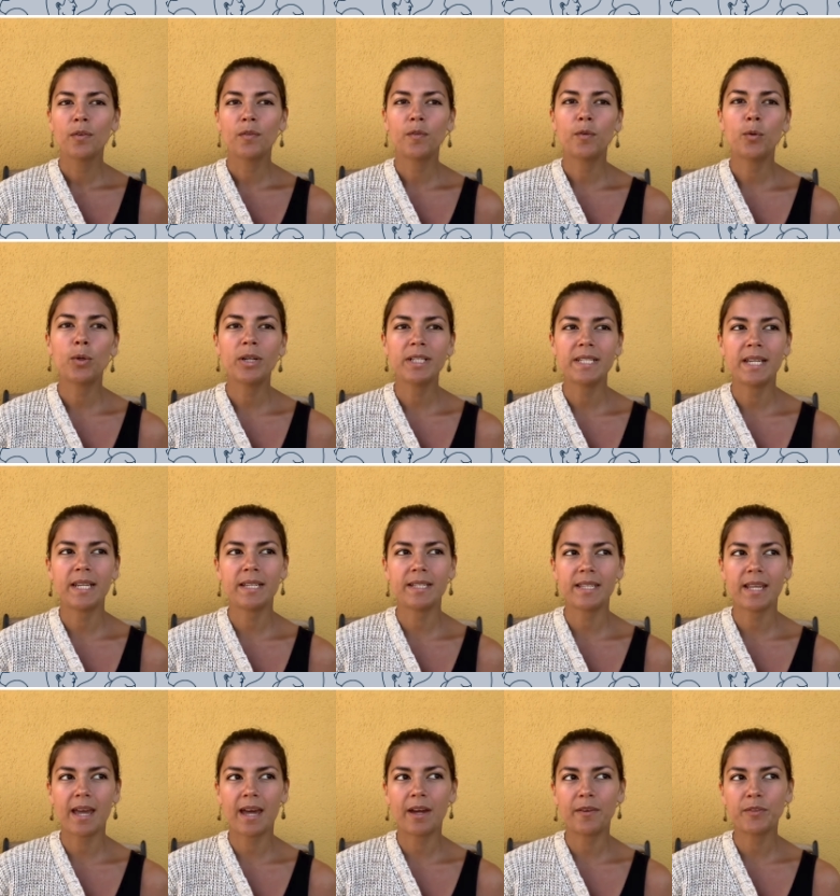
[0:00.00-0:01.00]
Four
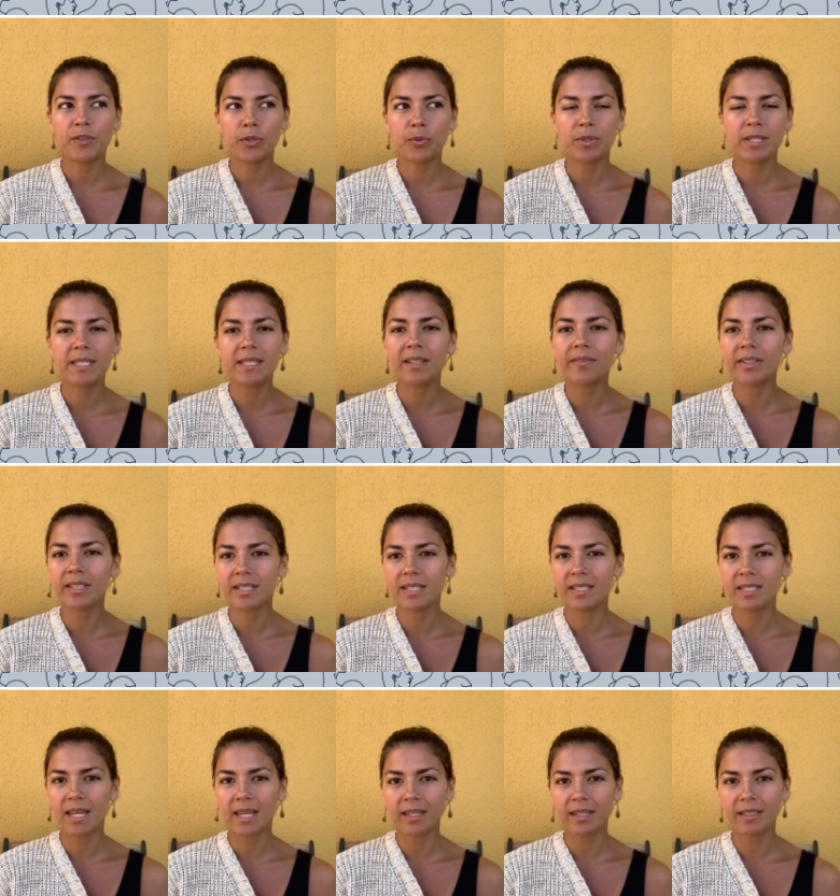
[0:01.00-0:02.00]
days after receiving the
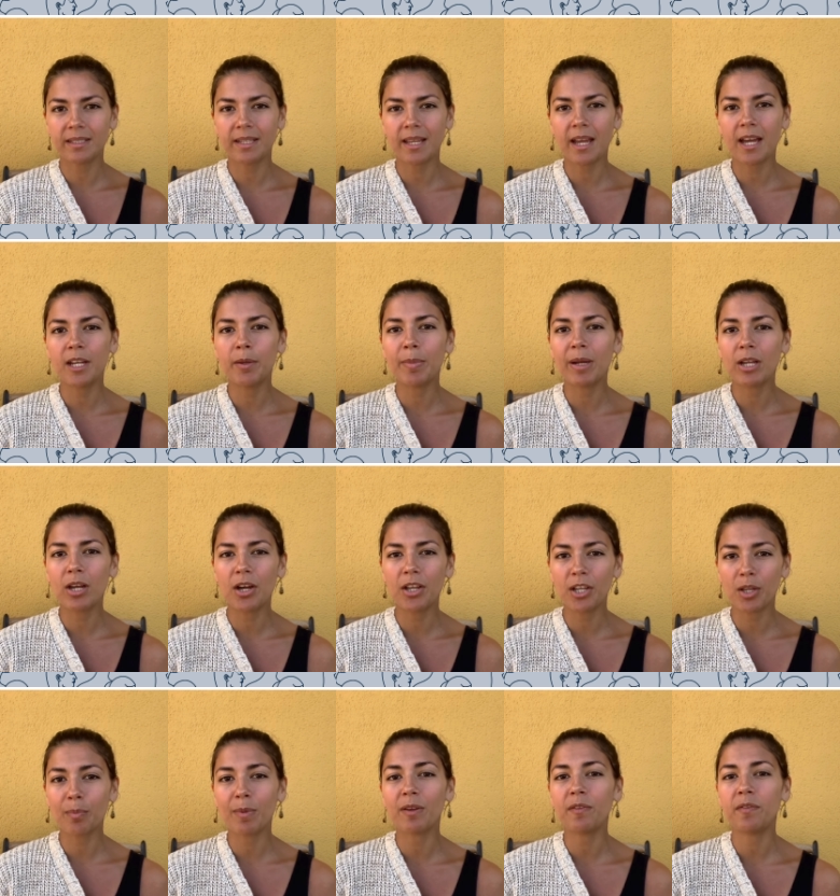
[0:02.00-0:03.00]
second
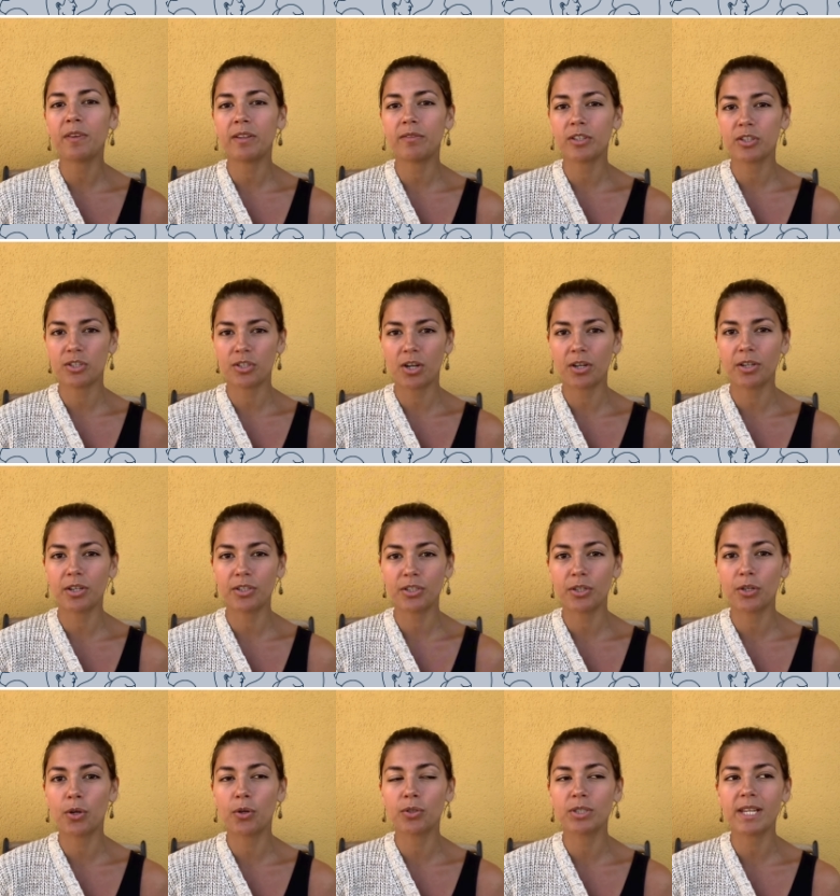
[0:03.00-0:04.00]
antibiotic, my fever started to
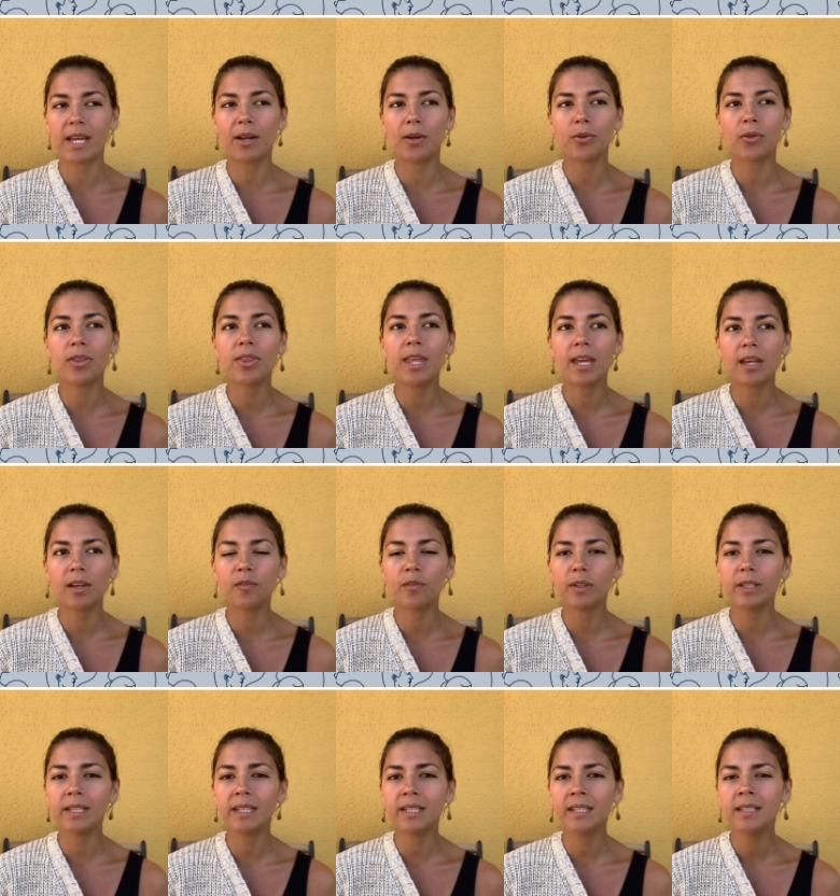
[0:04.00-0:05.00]
go down,
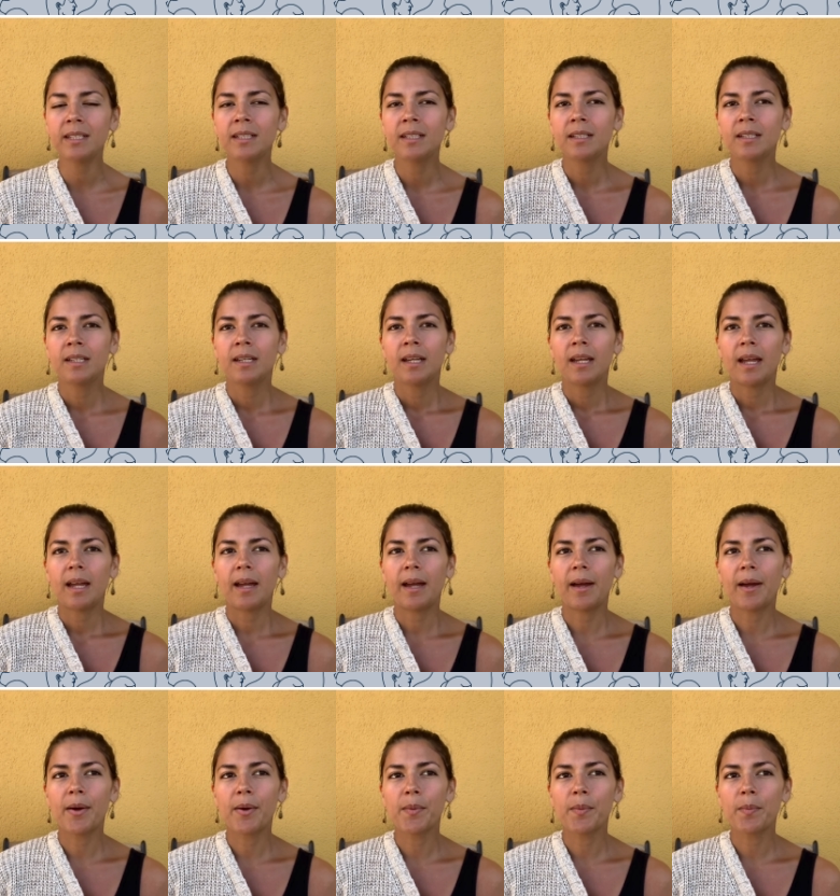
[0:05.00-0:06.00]
thankfully.
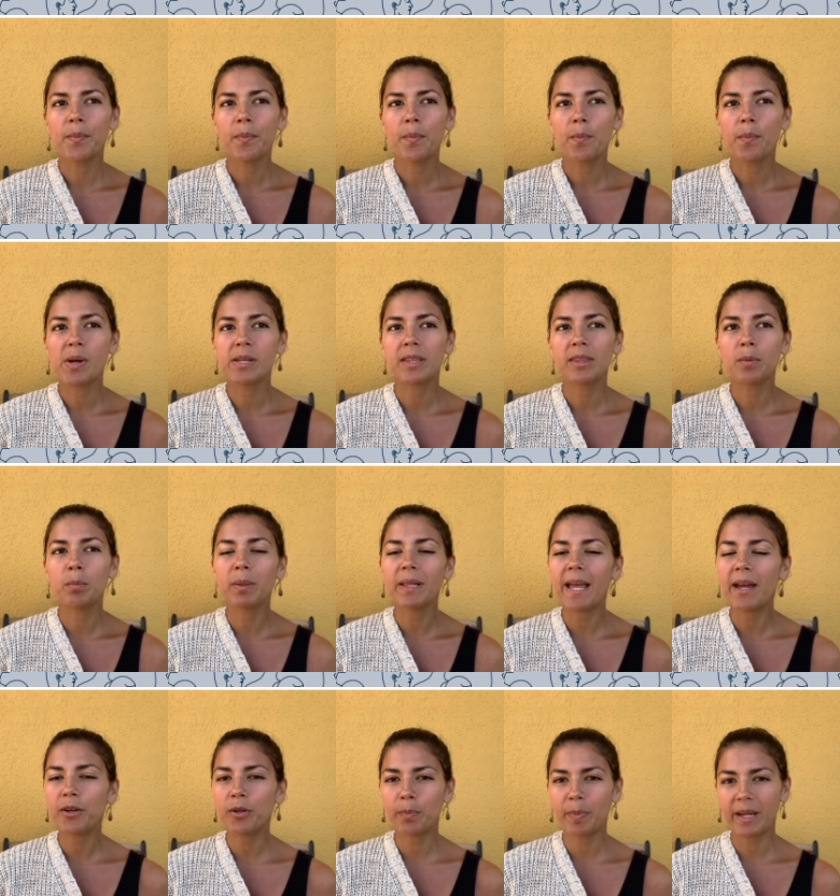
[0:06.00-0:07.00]
Um, but the
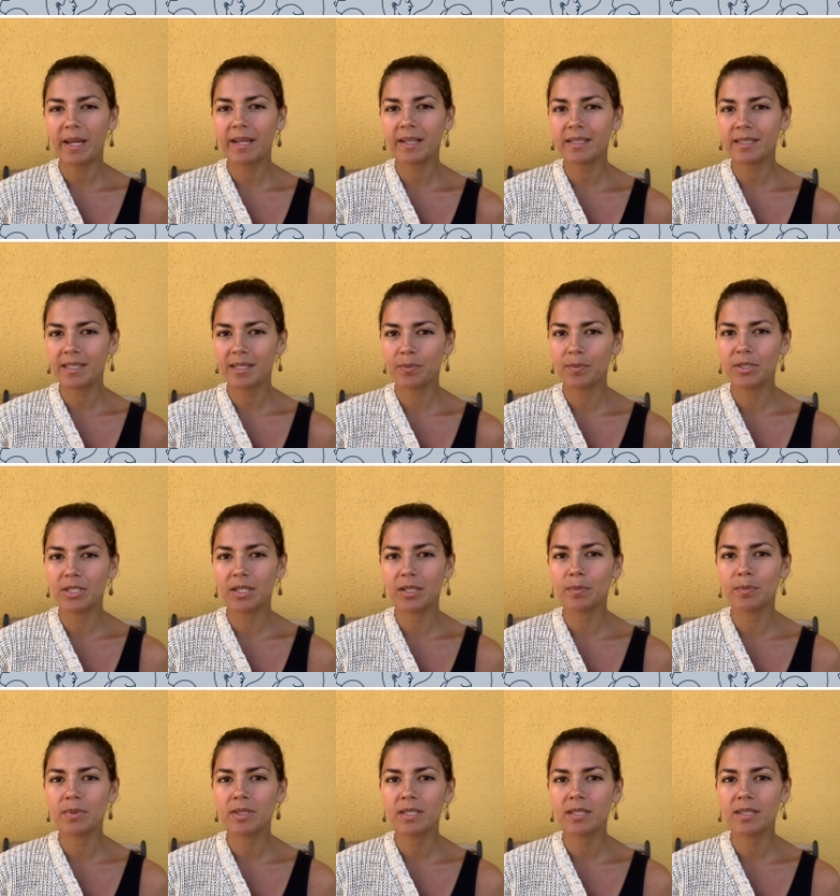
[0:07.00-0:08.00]
bladder pain
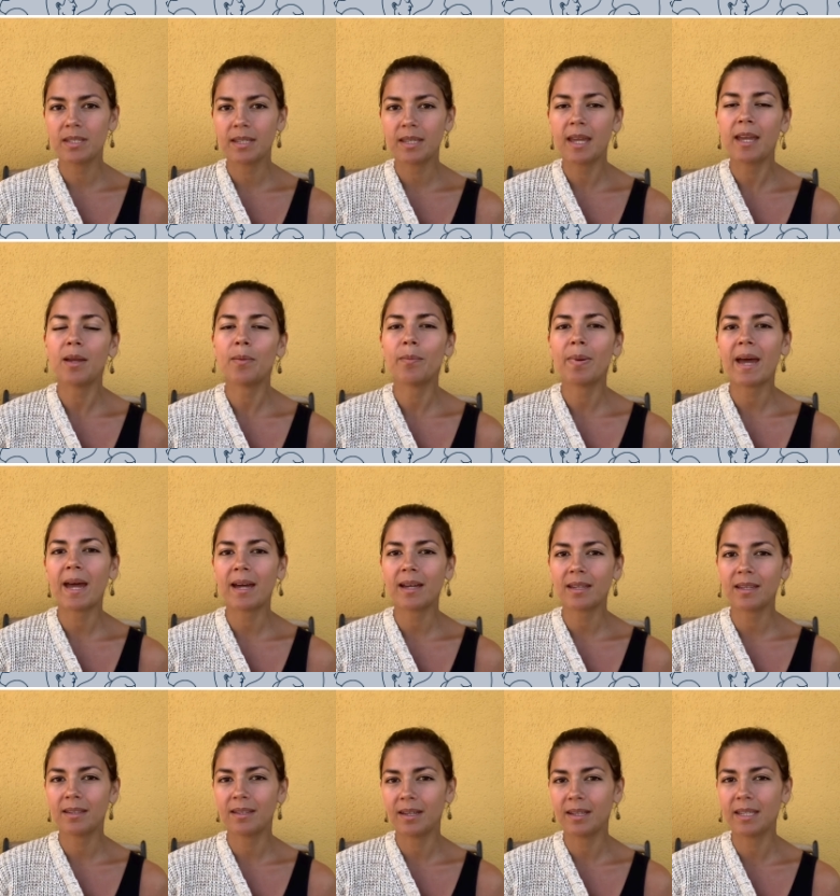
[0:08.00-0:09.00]
symptoms came
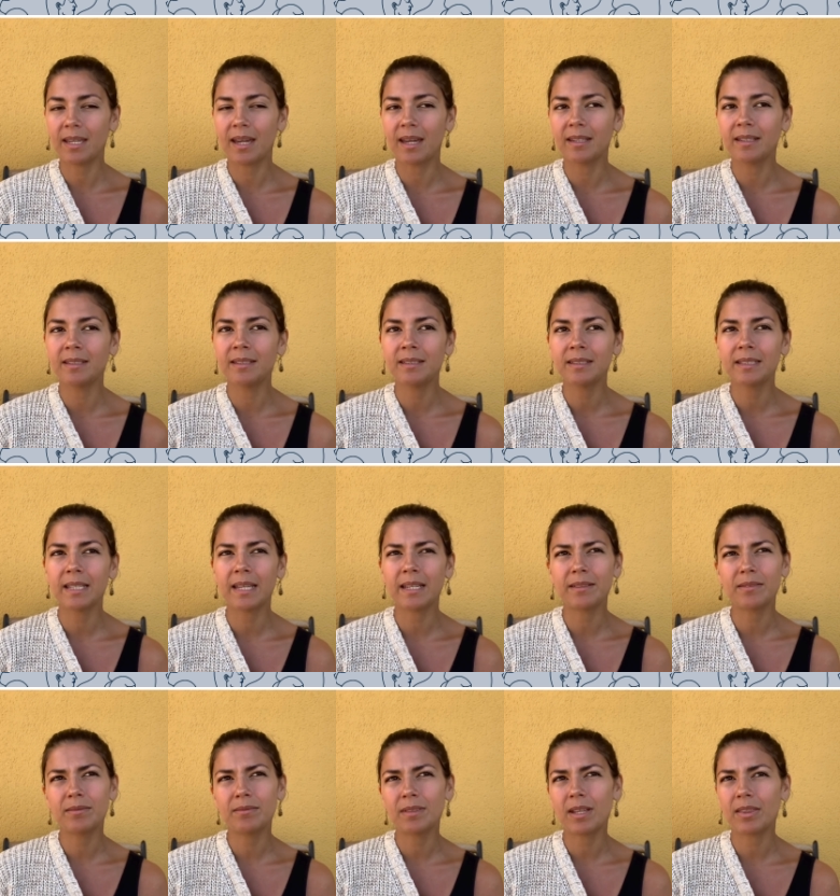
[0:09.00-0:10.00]
back again, like
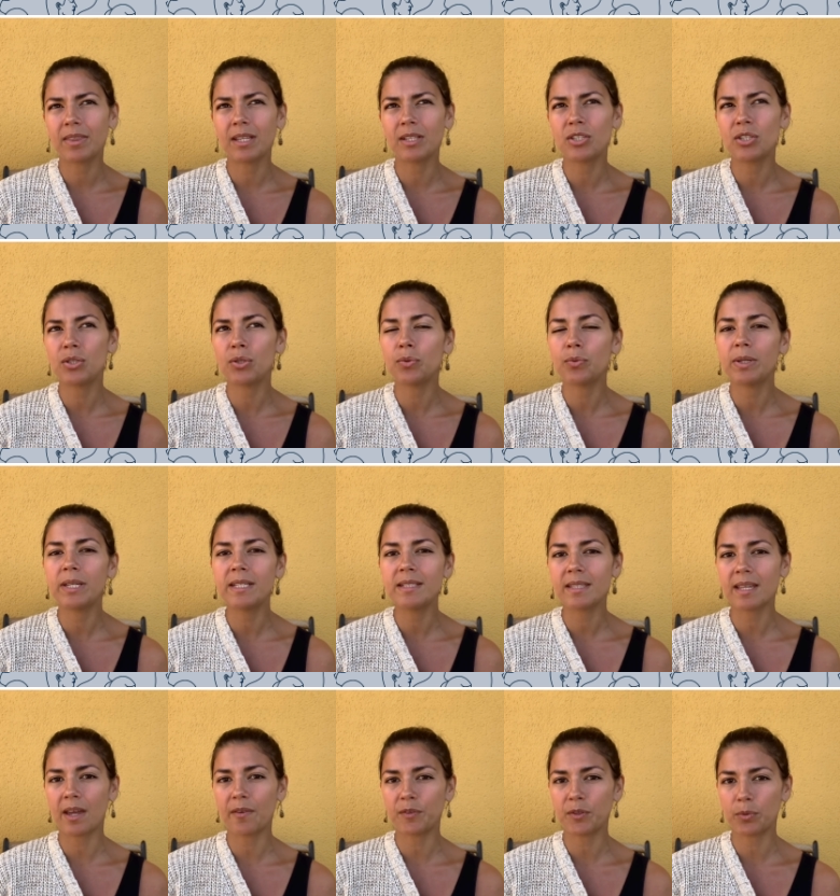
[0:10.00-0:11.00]
I think two weeks
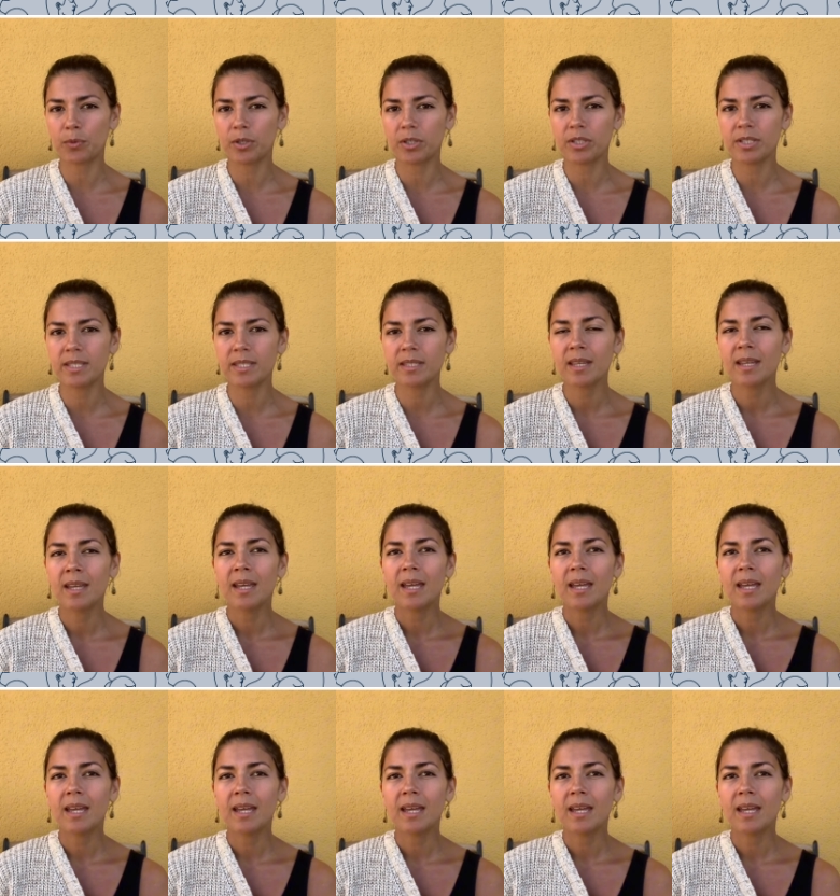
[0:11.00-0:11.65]
afterwards